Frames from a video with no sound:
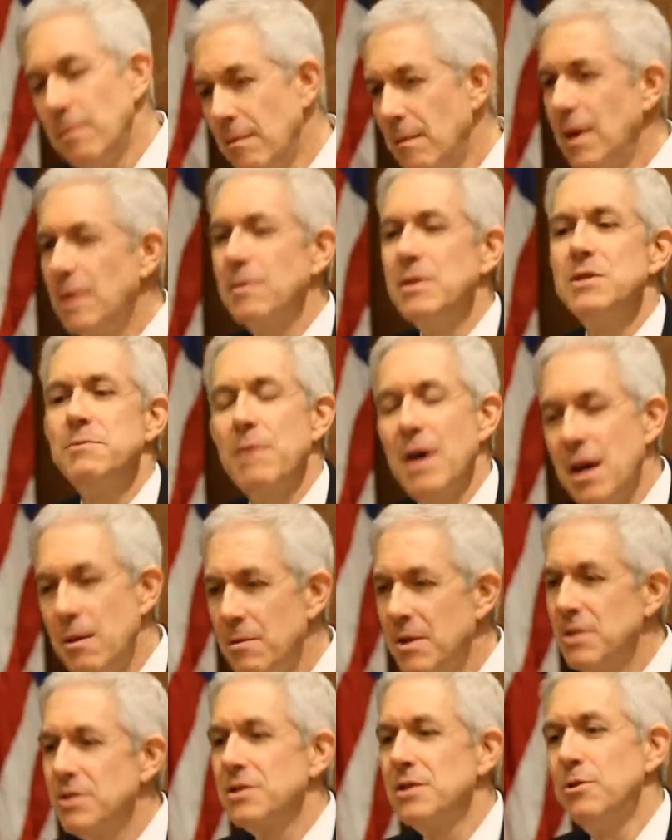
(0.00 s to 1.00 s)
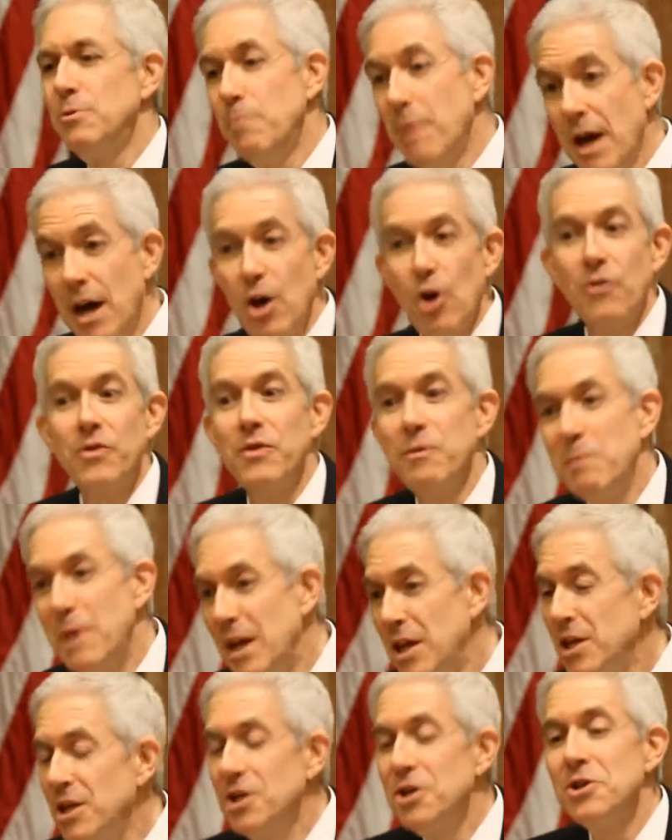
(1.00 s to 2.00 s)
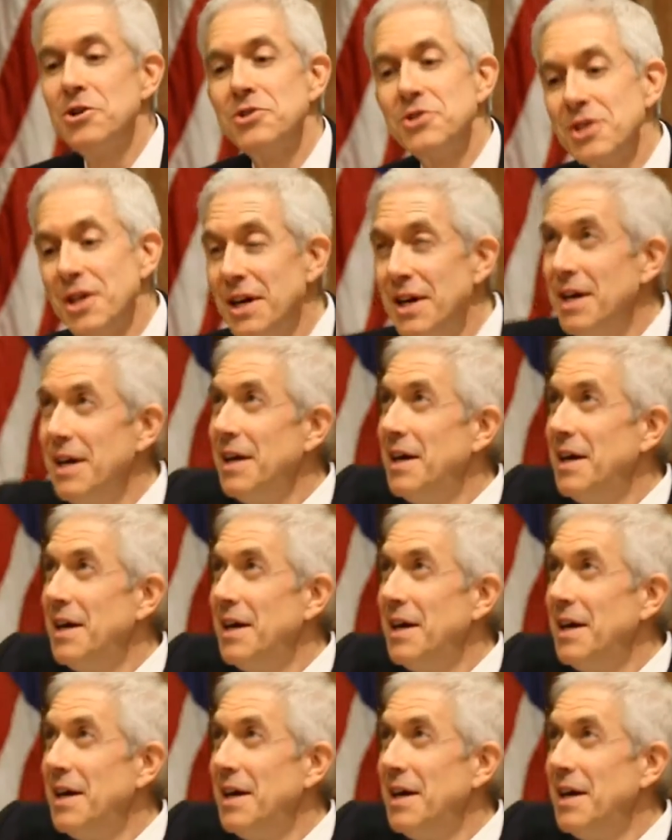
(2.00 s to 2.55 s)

make these payments, you pay over many years,